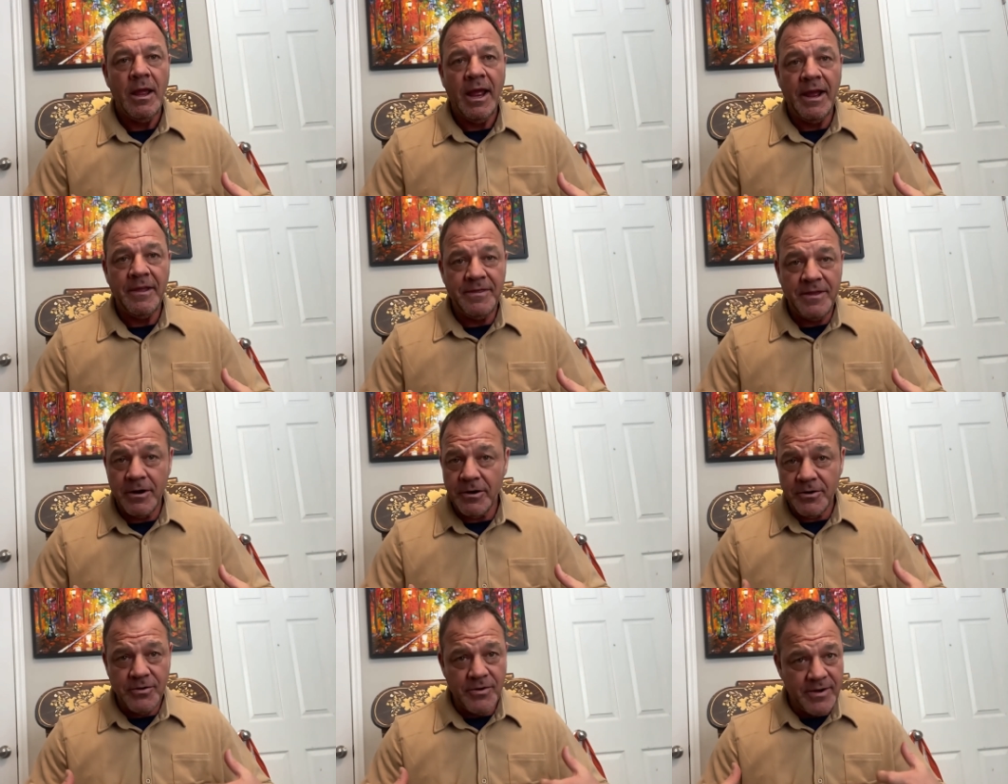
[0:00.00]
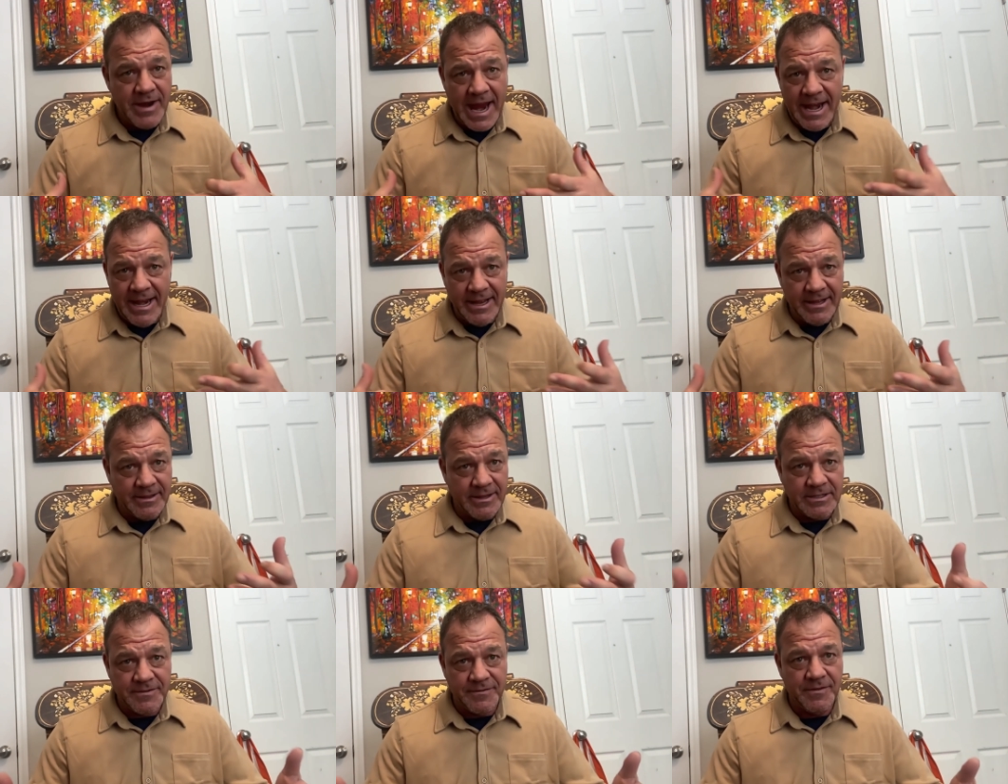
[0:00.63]
and they're
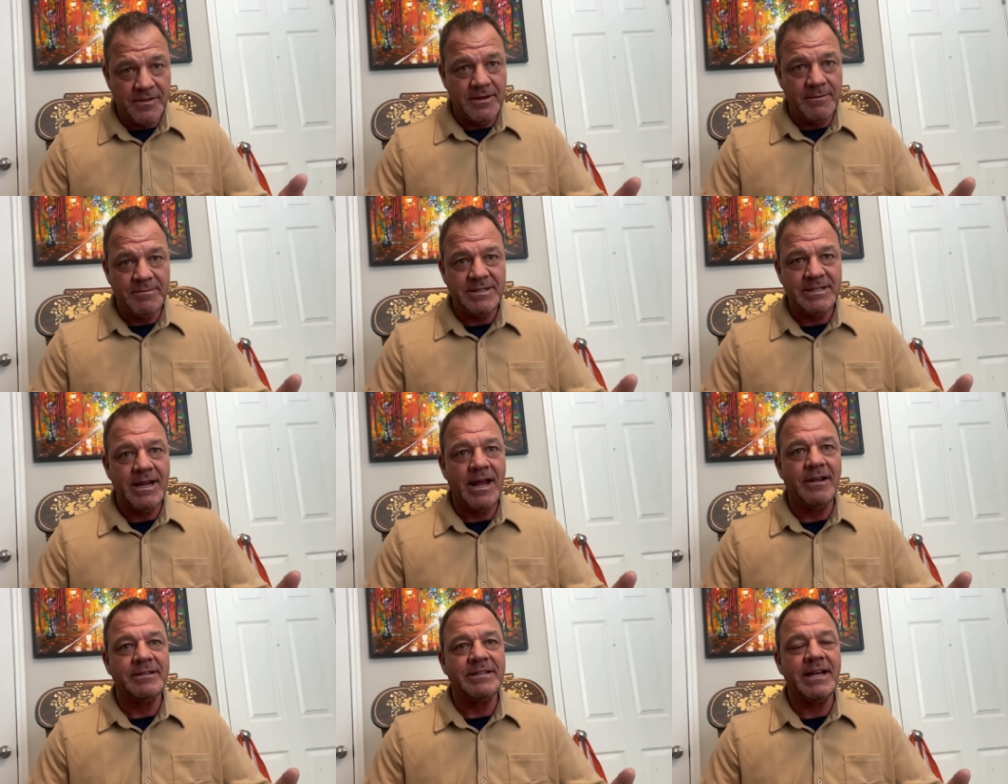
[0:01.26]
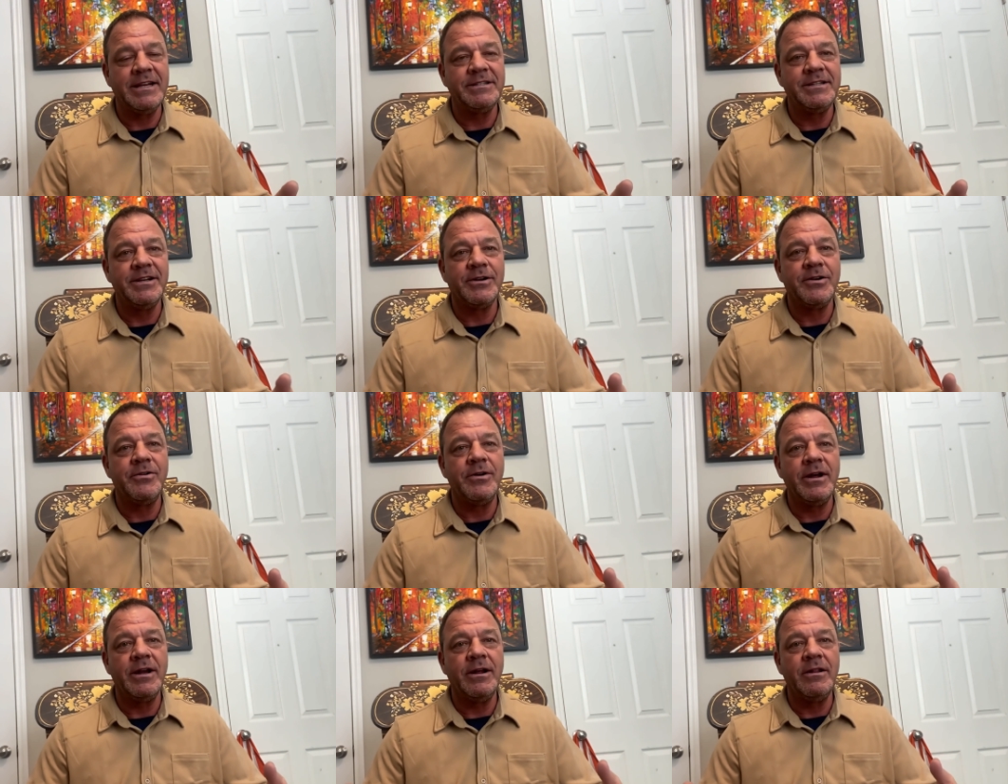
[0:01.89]
creating this for themselves as they're
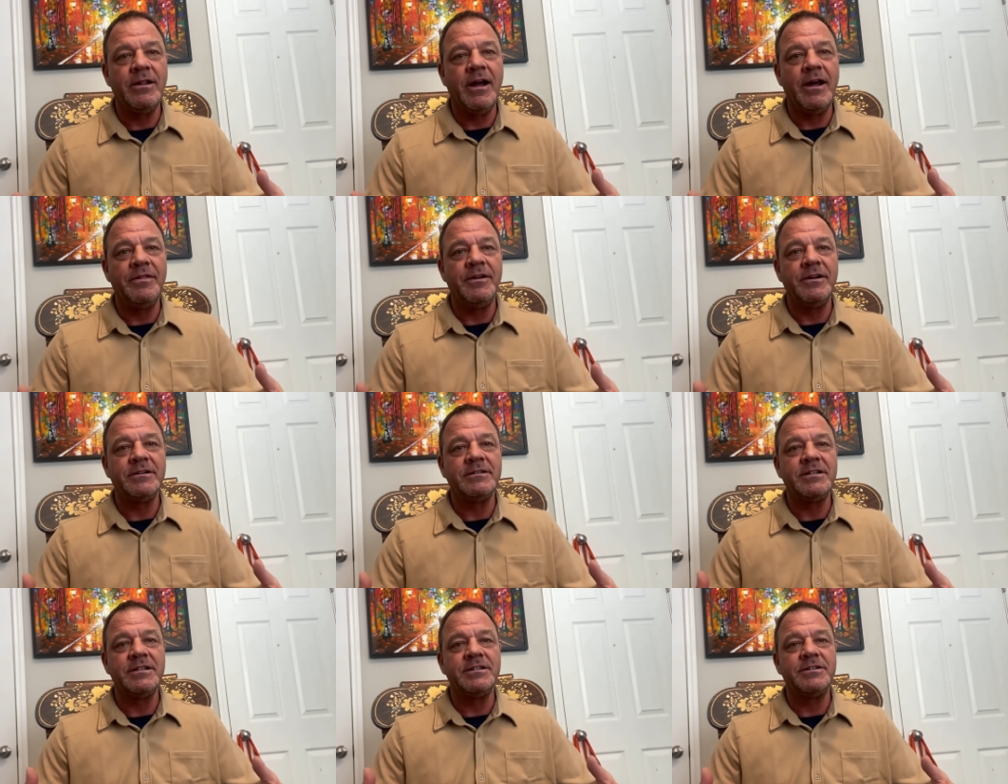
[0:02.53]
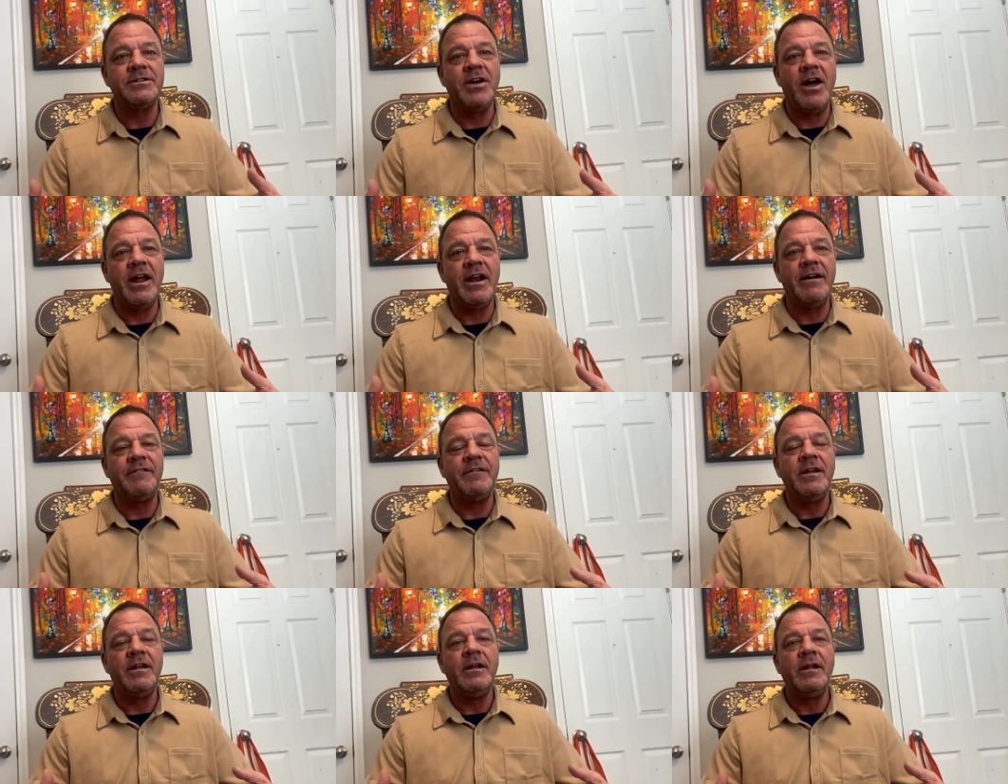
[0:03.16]
going along. There's this thought
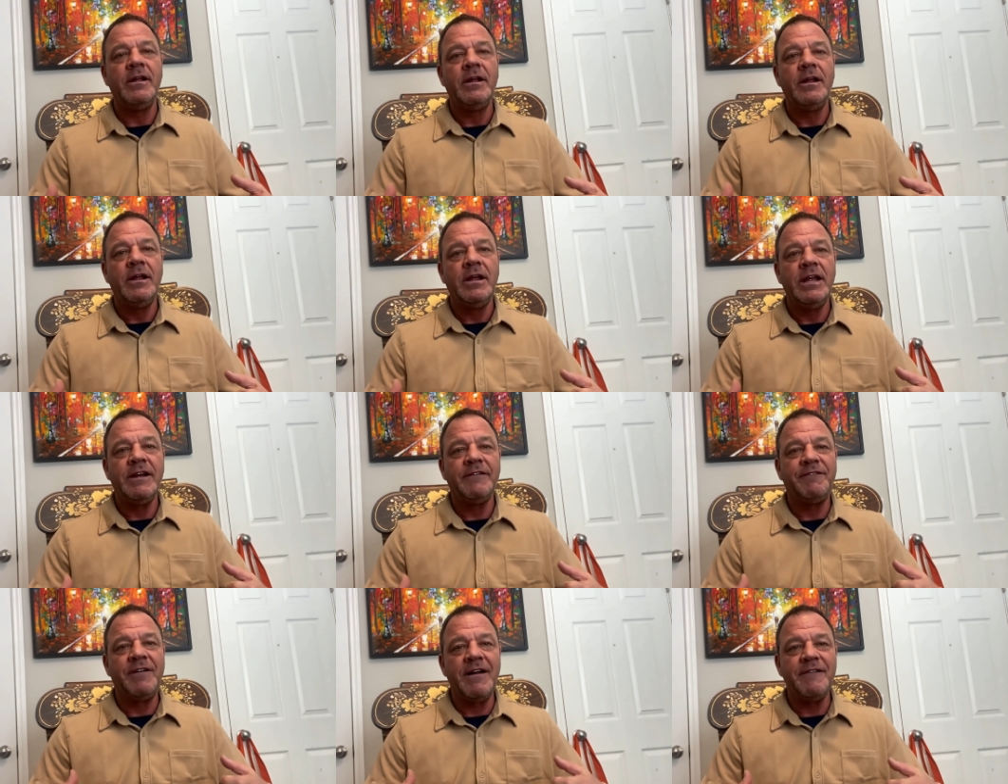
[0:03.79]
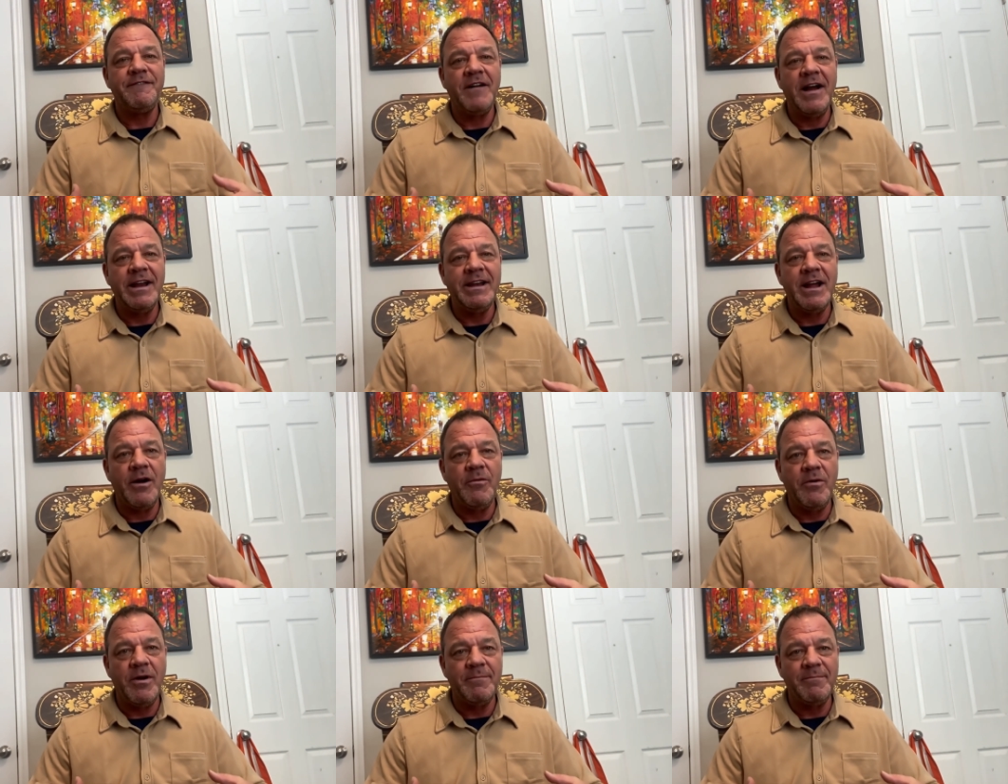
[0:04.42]
of, if I find
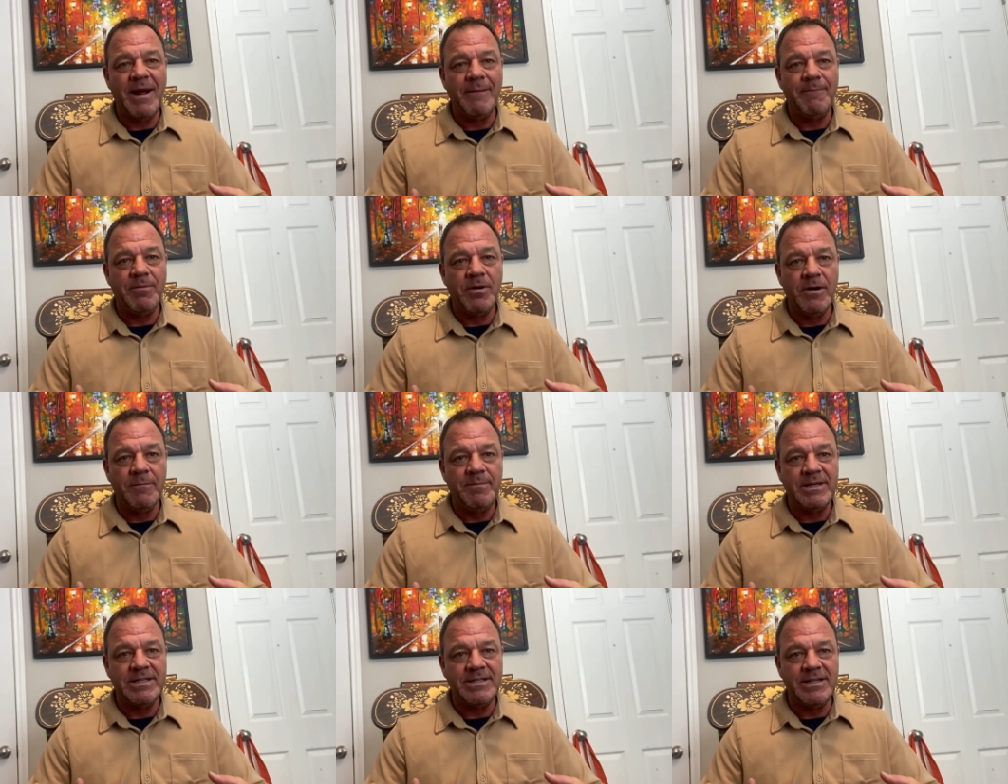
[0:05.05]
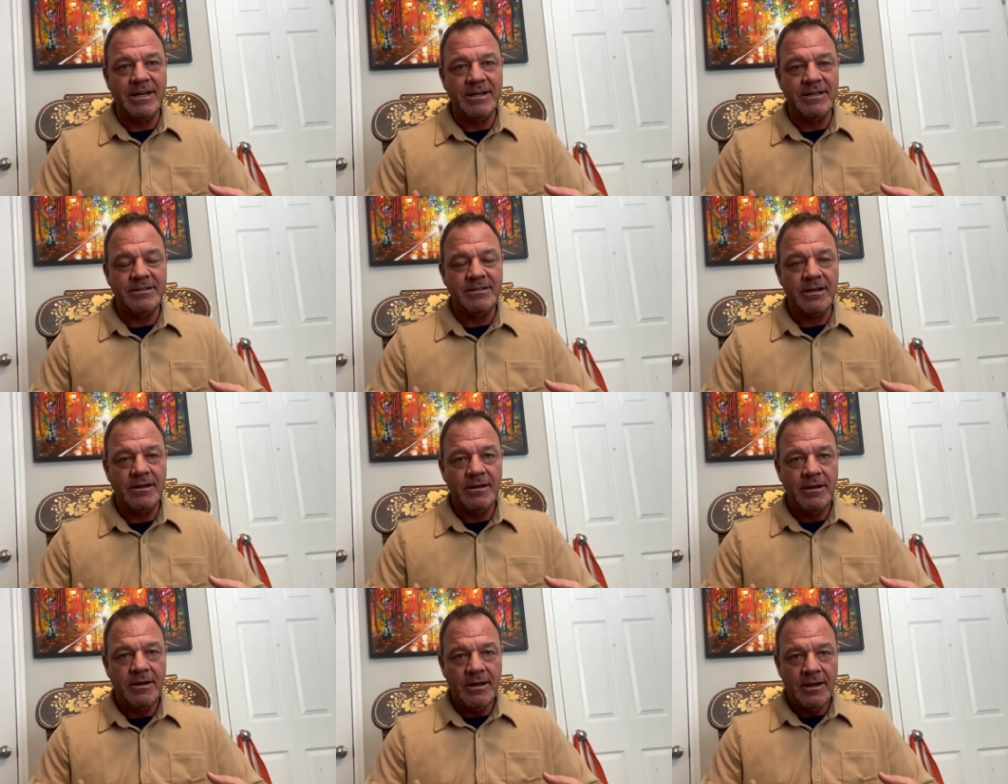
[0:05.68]
out what my purpose is,
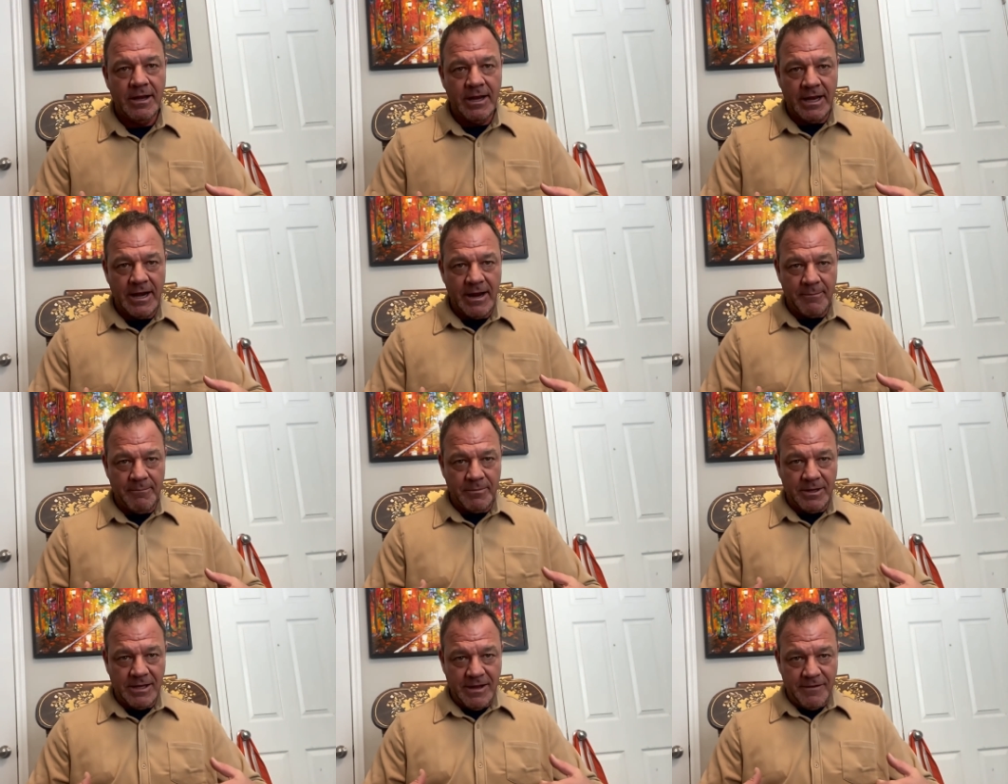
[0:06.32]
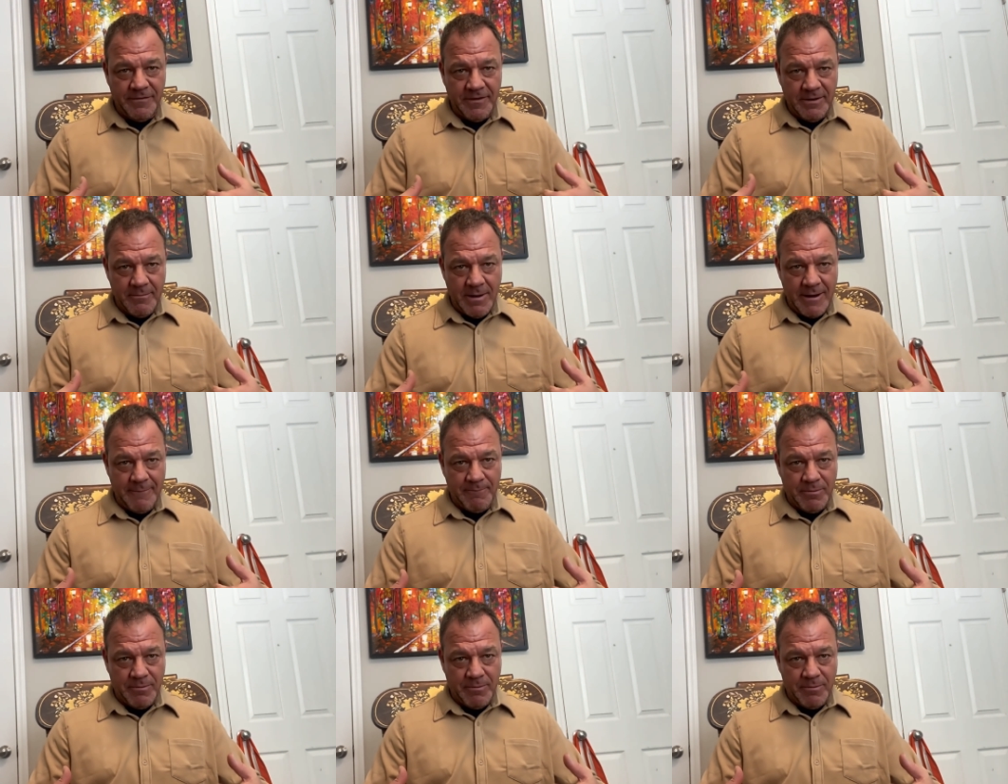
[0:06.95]
and I'm living my